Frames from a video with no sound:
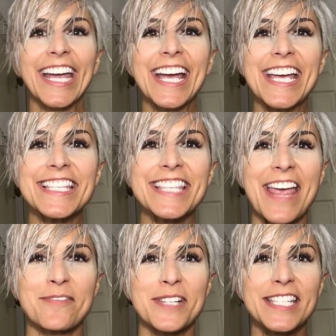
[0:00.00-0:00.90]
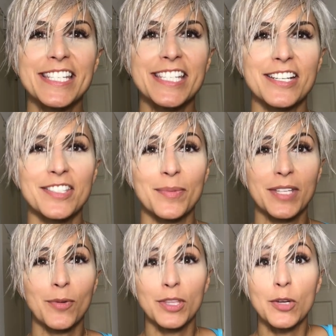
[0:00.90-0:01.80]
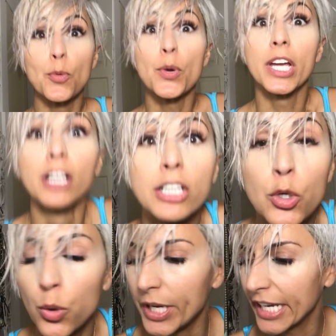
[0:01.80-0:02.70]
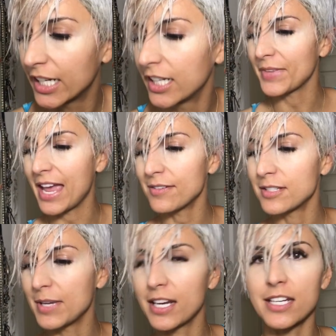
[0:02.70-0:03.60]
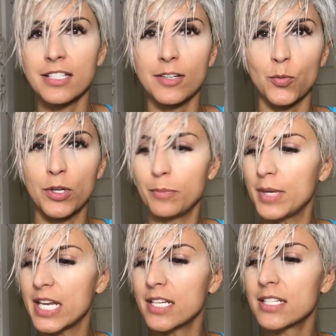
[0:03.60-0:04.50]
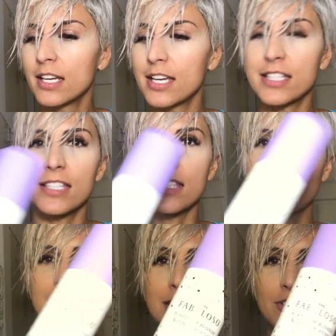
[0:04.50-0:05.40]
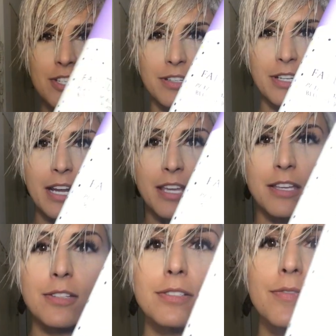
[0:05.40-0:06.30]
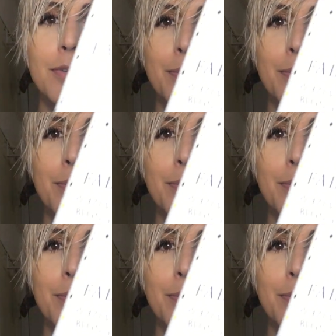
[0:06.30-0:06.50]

Hey guys, I wanted to share something with you real quick. I have to make it under 1 minute. It's this conditioner that I use for